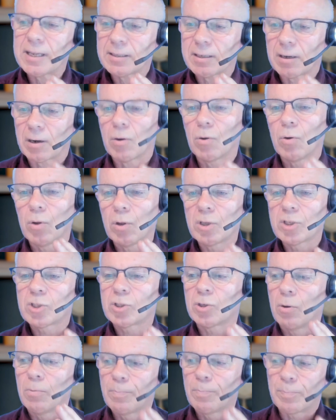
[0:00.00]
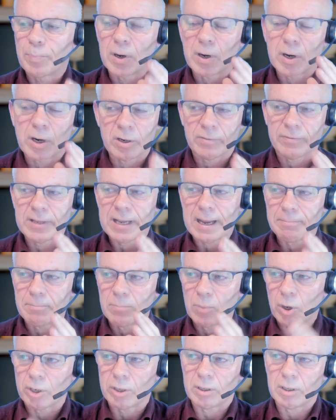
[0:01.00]
are also part of that
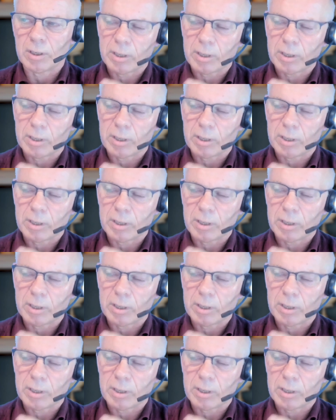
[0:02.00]
model.